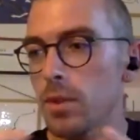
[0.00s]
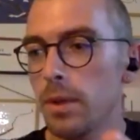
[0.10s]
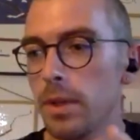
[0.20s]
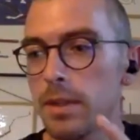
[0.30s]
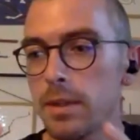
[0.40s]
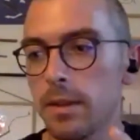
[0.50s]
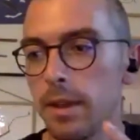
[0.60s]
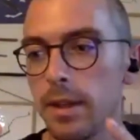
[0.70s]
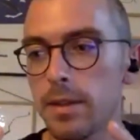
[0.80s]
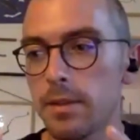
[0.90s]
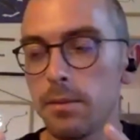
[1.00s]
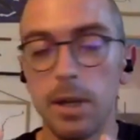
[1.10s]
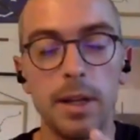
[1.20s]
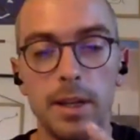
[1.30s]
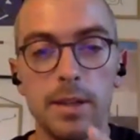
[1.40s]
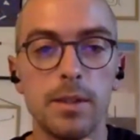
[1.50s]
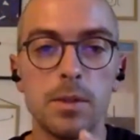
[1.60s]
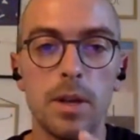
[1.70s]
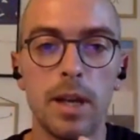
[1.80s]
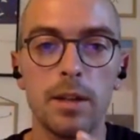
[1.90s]
So it's really easy
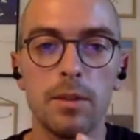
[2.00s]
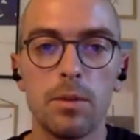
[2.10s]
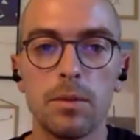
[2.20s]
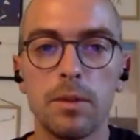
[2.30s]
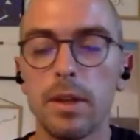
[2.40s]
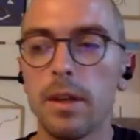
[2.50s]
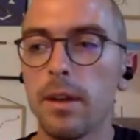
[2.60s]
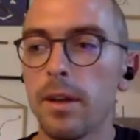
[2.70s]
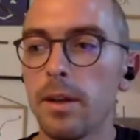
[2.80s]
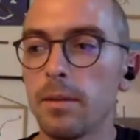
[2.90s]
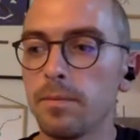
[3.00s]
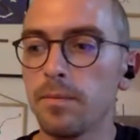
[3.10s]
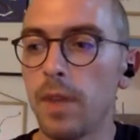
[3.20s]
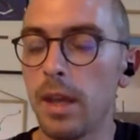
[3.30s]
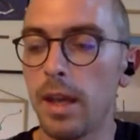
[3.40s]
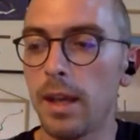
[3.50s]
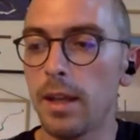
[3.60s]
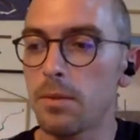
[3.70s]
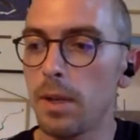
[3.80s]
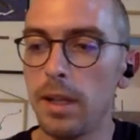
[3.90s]
to handle, and
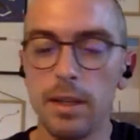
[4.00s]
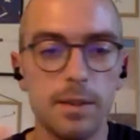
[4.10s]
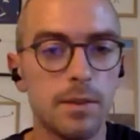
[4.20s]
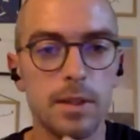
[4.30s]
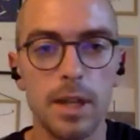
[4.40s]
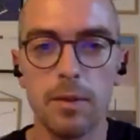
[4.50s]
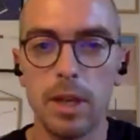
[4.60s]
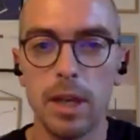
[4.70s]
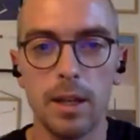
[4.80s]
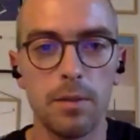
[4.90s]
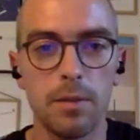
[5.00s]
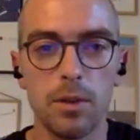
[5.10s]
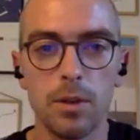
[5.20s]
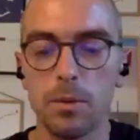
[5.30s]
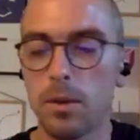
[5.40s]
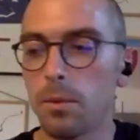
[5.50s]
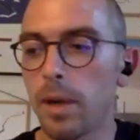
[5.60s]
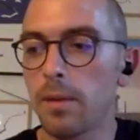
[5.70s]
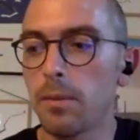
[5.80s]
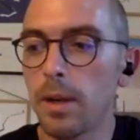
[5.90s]
it's really easy to navigate if you know your
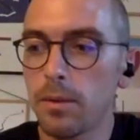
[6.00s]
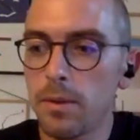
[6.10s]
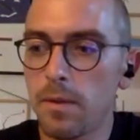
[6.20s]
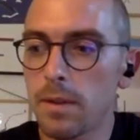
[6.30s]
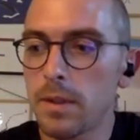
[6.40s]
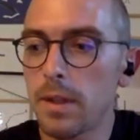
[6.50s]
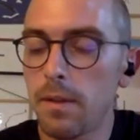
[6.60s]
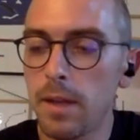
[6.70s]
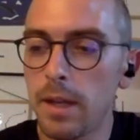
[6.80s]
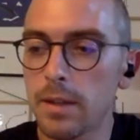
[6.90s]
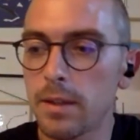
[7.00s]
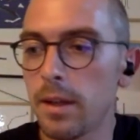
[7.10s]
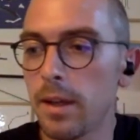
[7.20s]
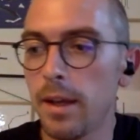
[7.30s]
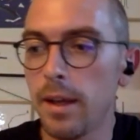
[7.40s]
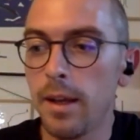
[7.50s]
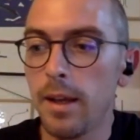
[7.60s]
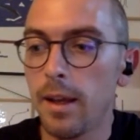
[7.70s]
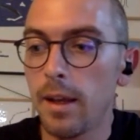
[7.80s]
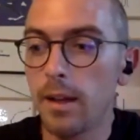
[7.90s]
way around things.
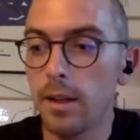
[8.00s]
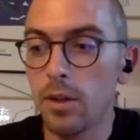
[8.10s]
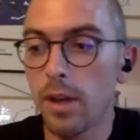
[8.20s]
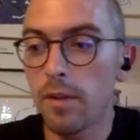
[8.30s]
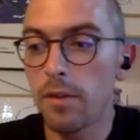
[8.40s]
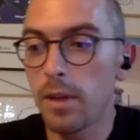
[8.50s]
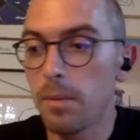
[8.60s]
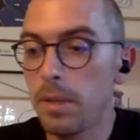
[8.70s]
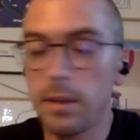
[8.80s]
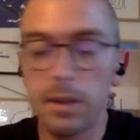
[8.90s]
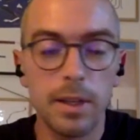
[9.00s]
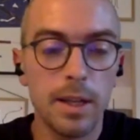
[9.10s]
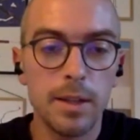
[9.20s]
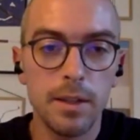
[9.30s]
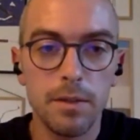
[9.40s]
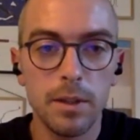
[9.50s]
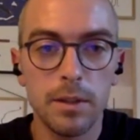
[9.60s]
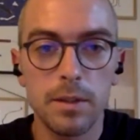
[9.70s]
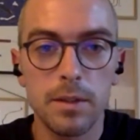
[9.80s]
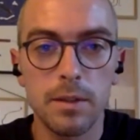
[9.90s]
And then you have built-in ND
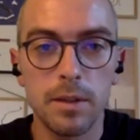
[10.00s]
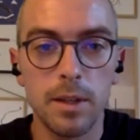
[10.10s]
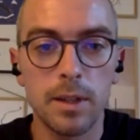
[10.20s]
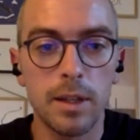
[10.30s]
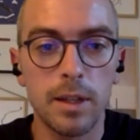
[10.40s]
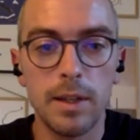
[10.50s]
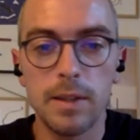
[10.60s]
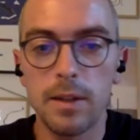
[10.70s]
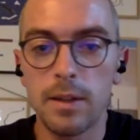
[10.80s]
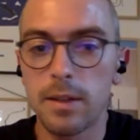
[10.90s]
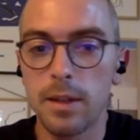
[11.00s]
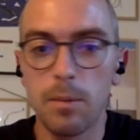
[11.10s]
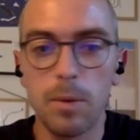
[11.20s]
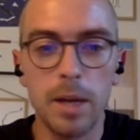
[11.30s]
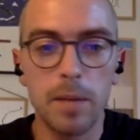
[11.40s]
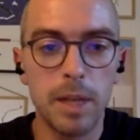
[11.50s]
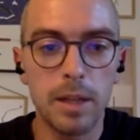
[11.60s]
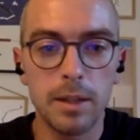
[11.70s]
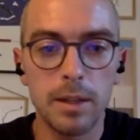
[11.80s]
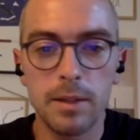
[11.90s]
filters and can easily set white
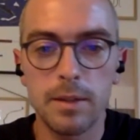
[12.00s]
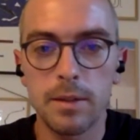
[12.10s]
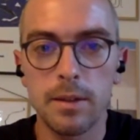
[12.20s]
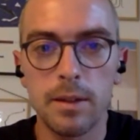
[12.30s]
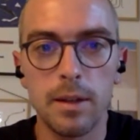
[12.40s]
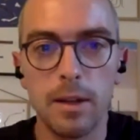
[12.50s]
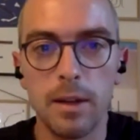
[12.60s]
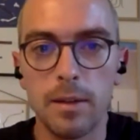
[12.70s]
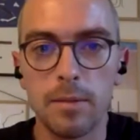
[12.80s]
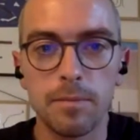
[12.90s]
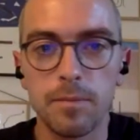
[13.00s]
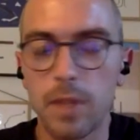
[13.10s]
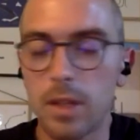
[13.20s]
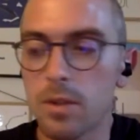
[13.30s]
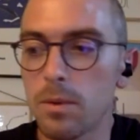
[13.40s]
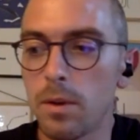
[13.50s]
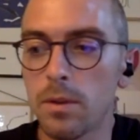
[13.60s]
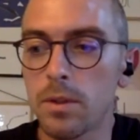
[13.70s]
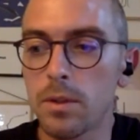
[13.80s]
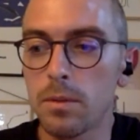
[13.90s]
balance and so
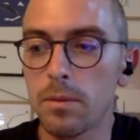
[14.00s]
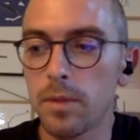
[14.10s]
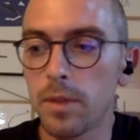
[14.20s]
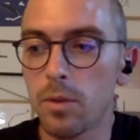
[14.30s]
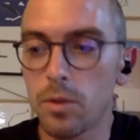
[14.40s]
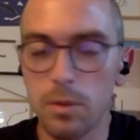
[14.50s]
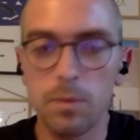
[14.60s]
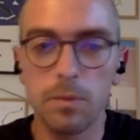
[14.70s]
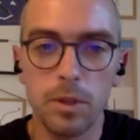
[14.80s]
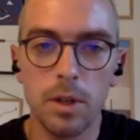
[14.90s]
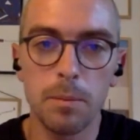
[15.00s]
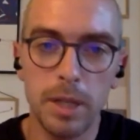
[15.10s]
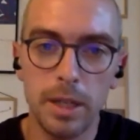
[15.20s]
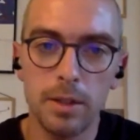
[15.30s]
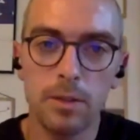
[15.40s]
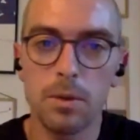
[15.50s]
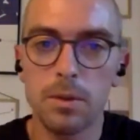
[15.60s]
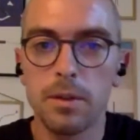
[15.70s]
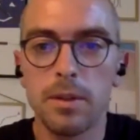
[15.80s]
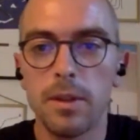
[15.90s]
on. So also coming
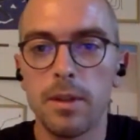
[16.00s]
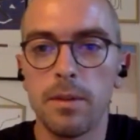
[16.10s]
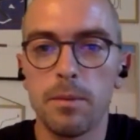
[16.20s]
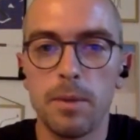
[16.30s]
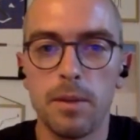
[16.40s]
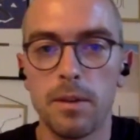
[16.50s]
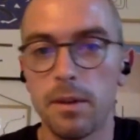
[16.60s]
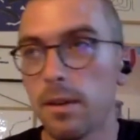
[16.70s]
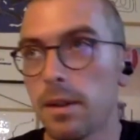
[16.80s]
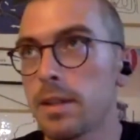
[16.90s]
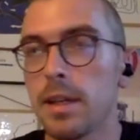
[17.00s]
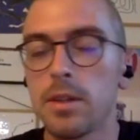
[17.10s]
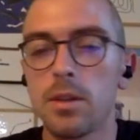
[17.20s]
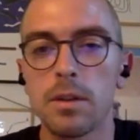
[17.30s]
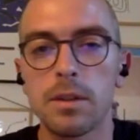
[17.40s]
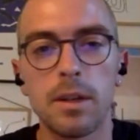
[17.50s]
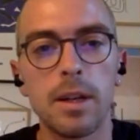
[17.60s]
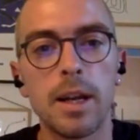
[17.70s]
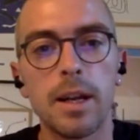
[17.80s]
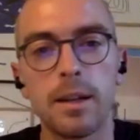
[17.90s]
indoors with, let's say,
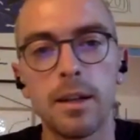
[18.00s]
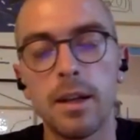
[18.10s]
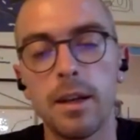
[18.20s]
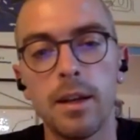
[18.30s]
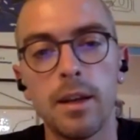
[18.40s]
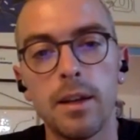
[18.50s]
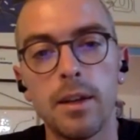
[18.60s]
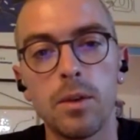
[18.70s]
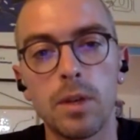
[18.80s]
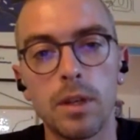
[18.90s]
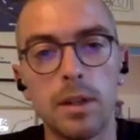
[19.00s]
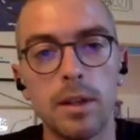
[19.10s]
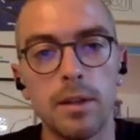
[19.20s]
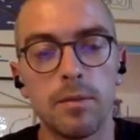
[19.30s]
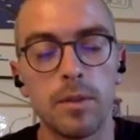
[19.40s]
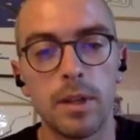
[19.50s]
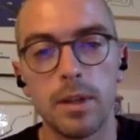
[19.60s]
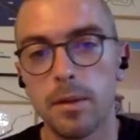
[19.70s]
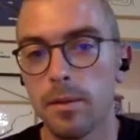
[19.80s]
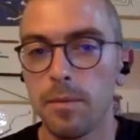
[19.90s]
tungsten light, you can
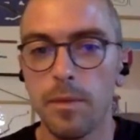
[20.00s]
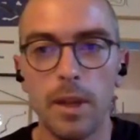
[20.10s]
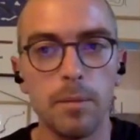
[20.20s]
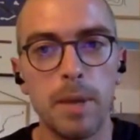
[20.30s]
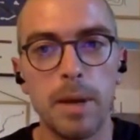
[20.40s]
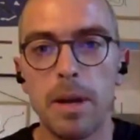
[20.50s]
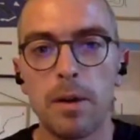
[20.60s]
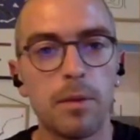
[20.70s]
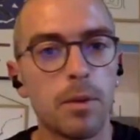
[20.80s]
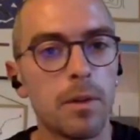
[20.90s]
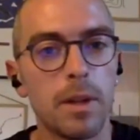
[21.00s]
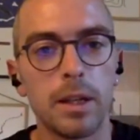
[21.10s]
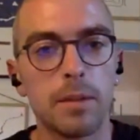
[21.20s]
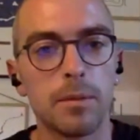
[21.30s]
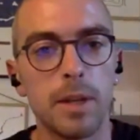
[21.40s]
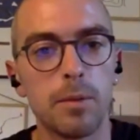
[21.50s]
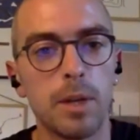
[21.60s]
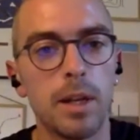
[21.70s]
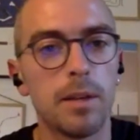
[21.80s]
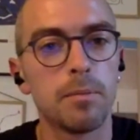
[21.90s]
map out everything and
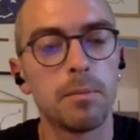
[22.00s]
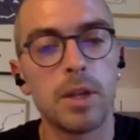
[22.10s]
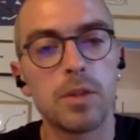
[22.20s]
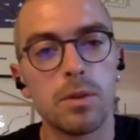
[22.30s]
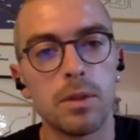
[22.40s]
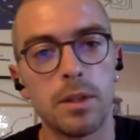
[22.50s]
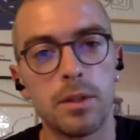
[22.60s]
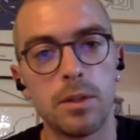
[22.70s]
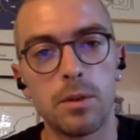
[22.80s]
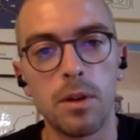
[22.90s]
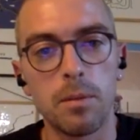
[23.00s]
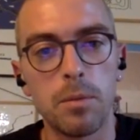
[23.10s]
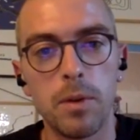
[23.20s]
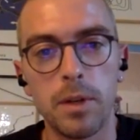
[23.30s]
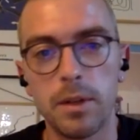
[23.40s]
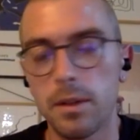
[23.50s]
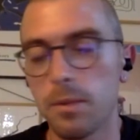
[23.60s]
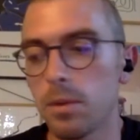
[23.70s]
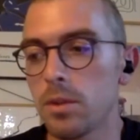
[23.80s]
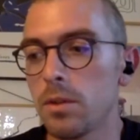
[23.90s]
really make sure that you're on point
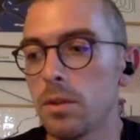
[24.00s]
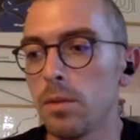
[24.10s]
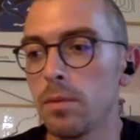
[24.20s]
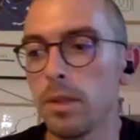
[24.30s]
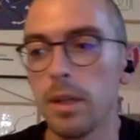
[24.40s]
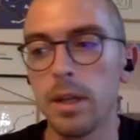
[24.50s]
in what you do.